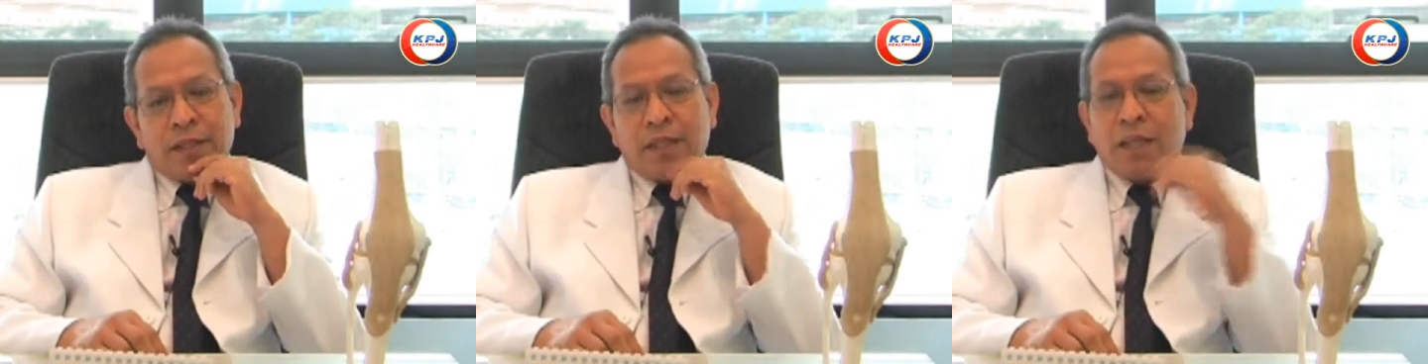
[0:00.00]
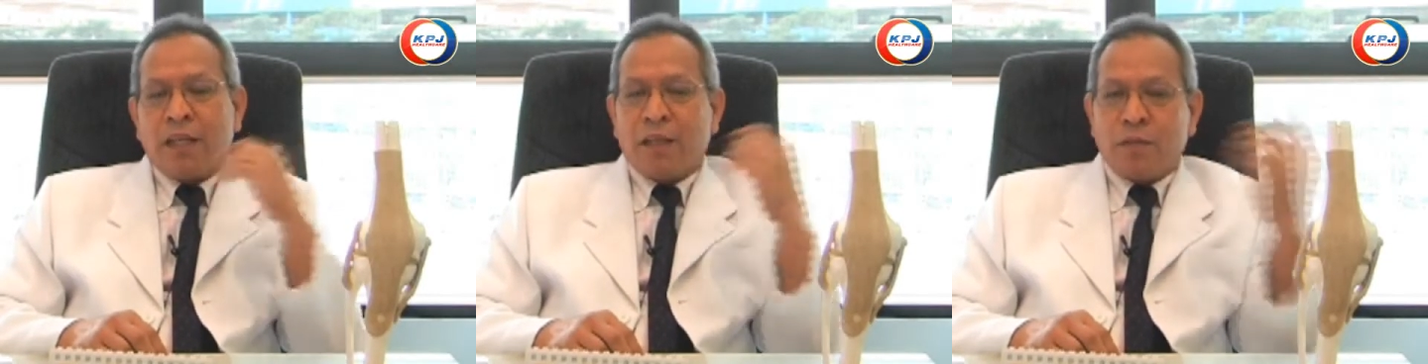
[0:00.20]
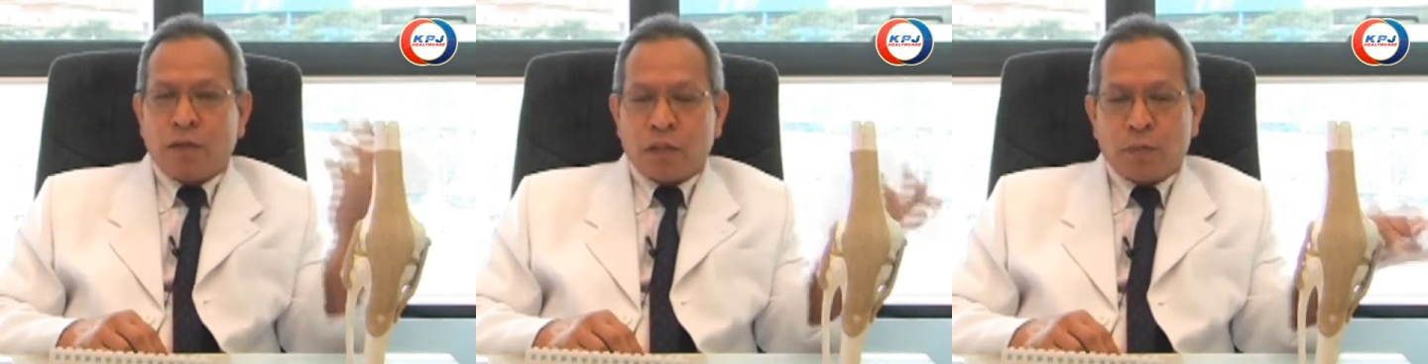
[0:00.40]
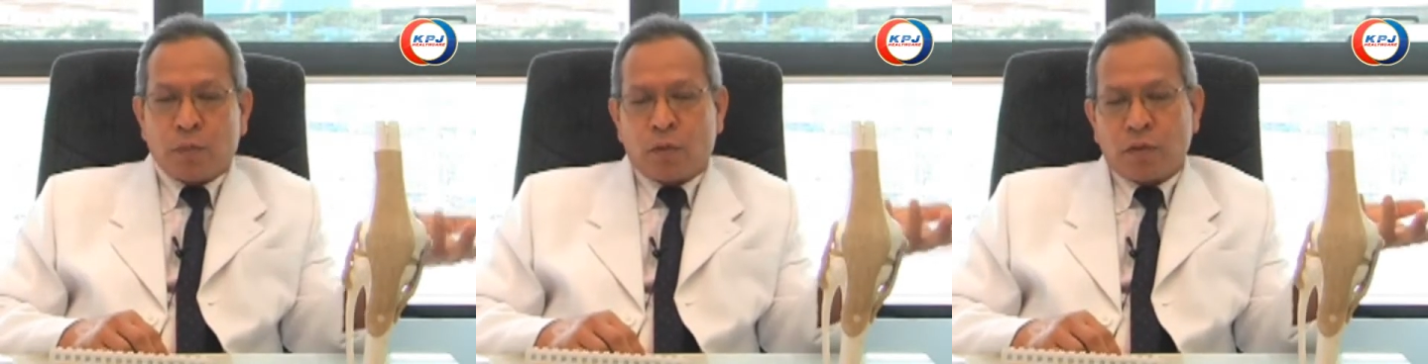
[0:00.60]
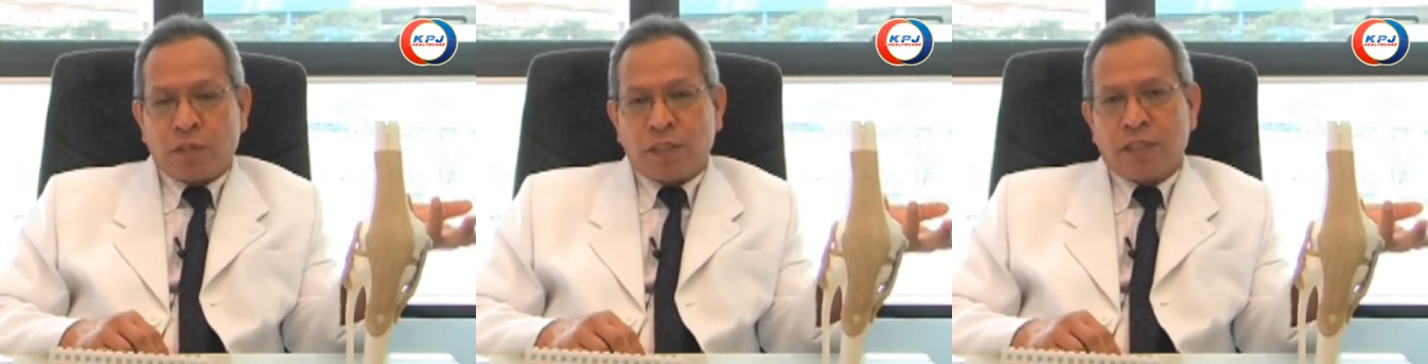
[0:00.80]
dealing with
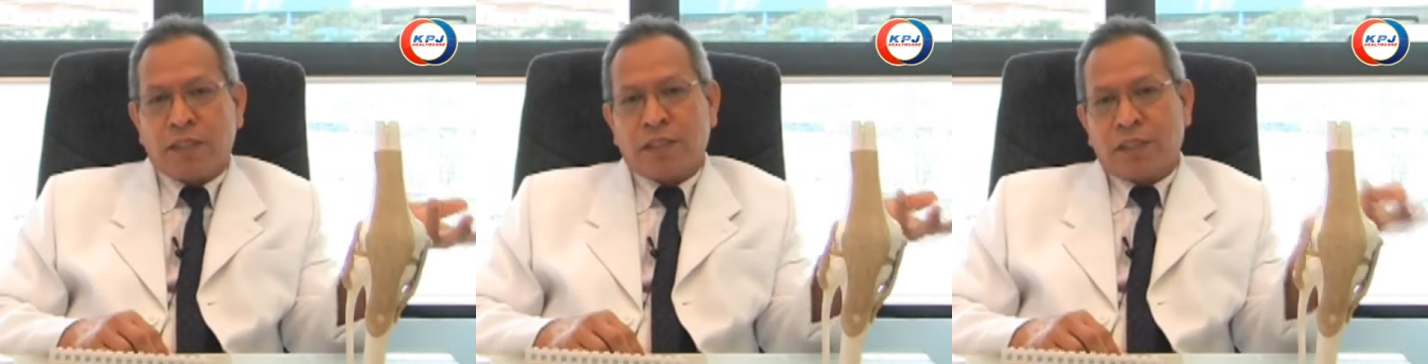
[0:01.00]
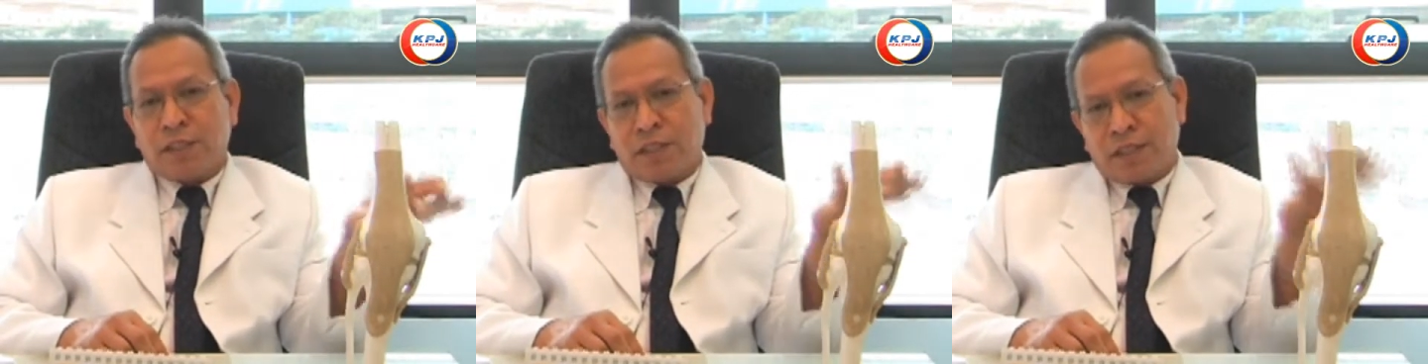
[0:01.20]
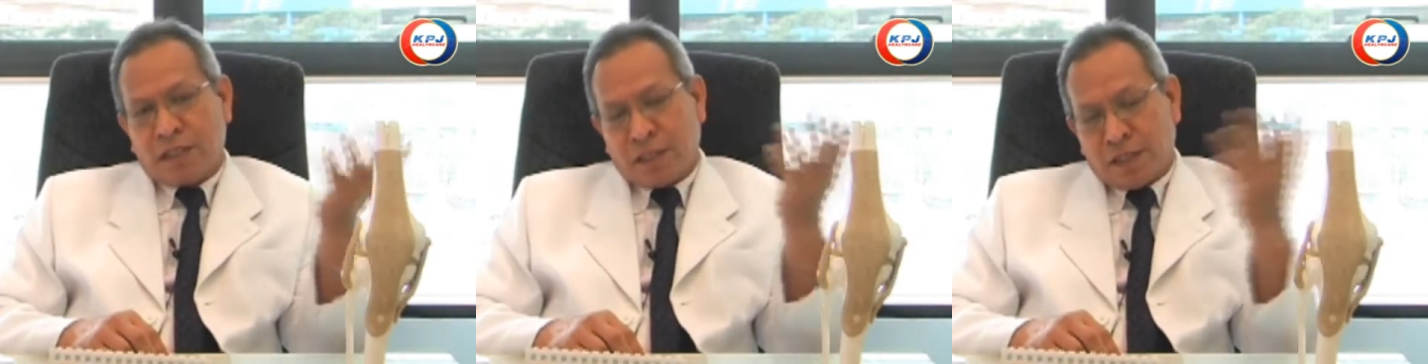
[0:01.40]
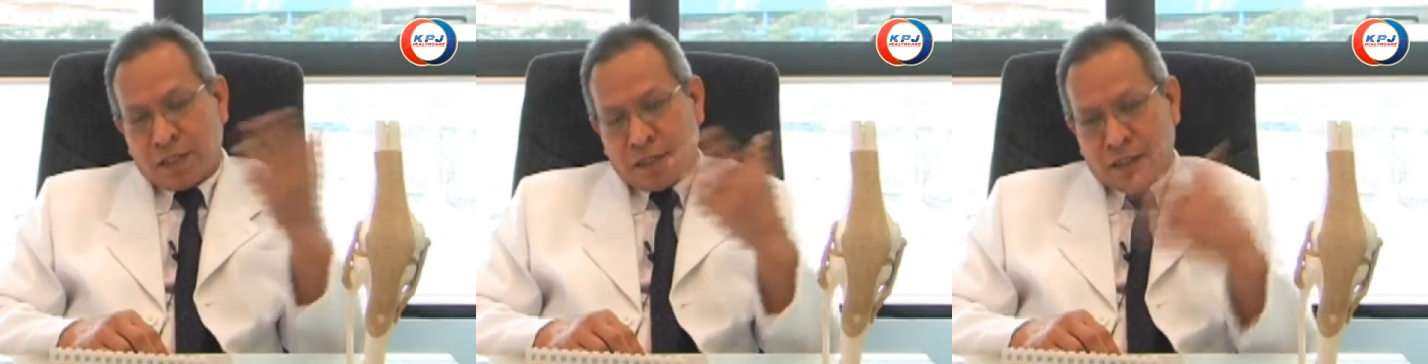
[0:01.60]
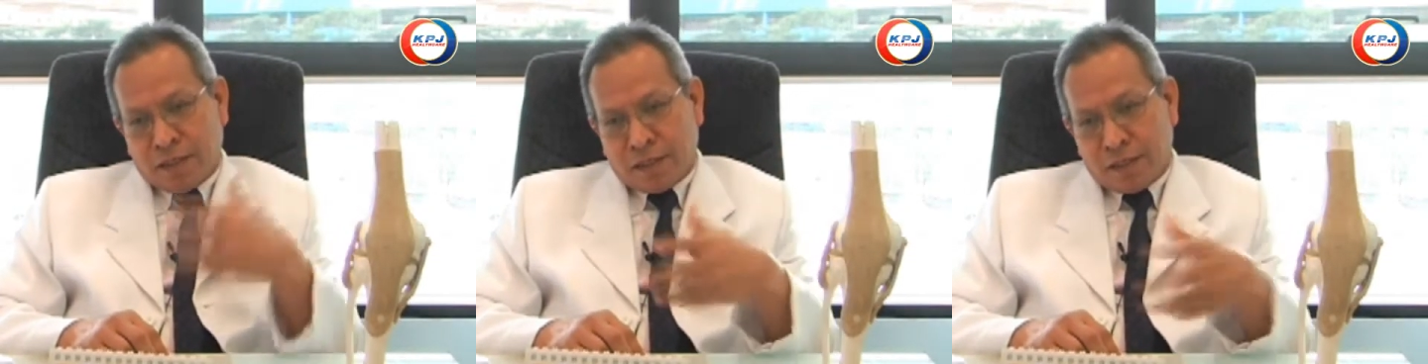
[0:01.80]
sports injuries
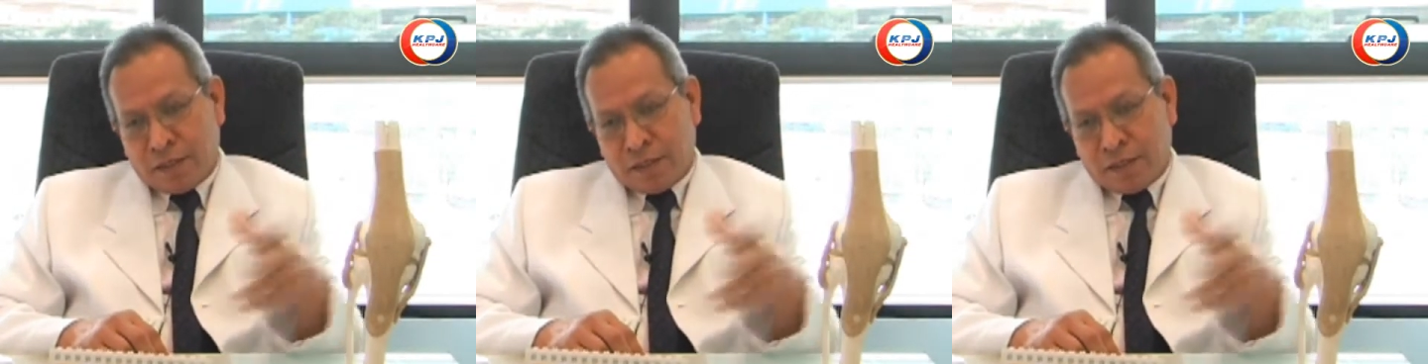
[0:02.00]
and